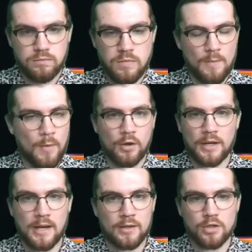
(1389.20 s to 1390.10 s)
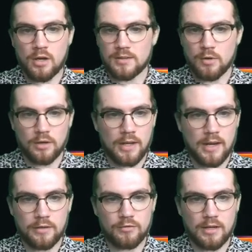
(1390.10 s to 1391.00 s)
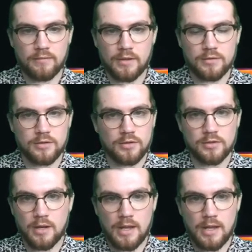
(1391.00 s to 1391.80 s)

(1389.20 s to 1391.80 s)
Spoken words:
I'm not cutting any of the Sharks, I'm not cutting any of the Dragonfires. It's just not